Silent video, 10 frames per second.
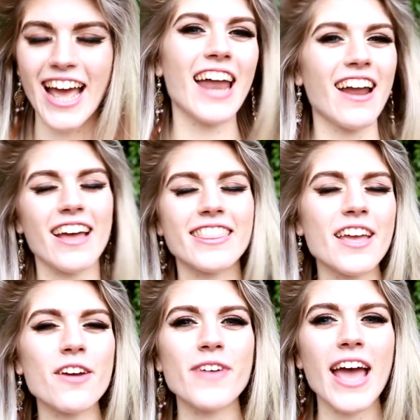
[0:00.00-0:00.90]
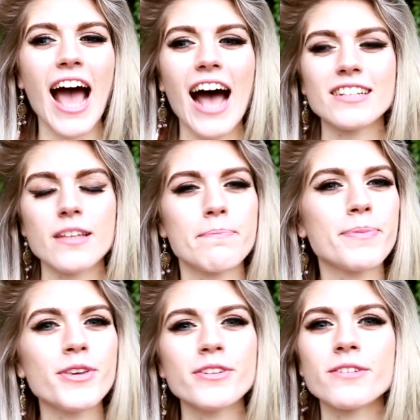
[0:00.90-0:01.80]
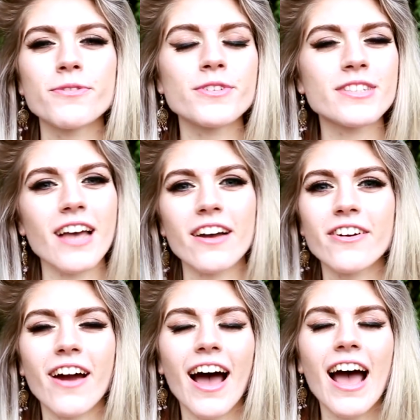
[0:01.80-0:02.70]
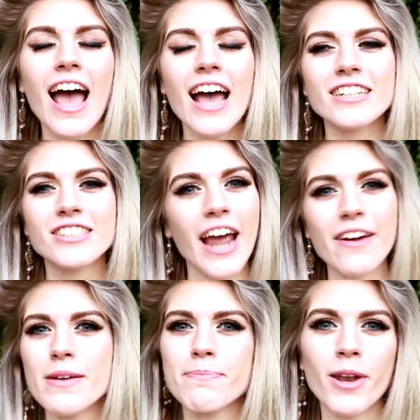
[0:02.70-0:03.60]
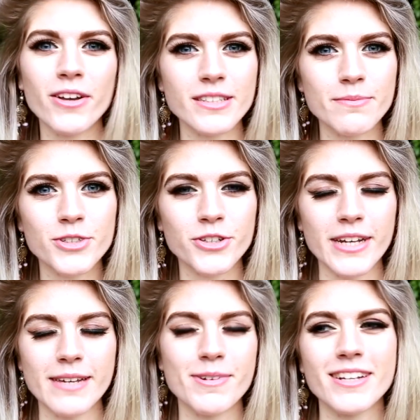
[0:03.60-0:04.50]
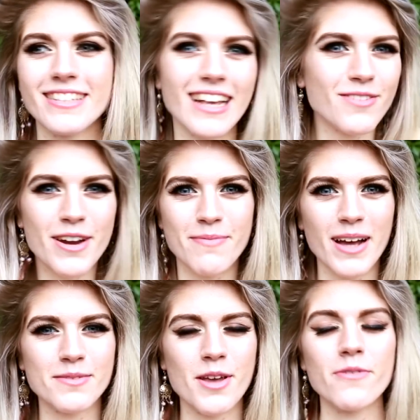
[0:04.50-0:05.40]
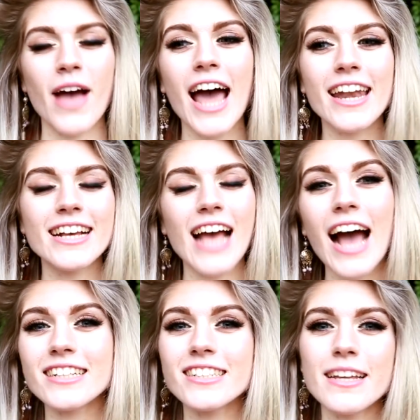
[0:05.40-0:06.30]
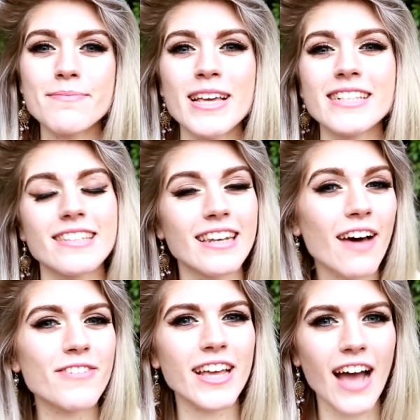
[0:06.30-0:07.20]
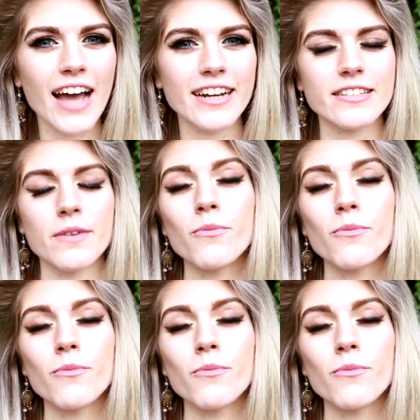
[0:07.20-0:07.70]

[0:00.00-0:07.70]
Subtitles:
And I think of it as a beautiful sakura cherry blossom tree because that's what it reminds me of, and it actually means loving kindness.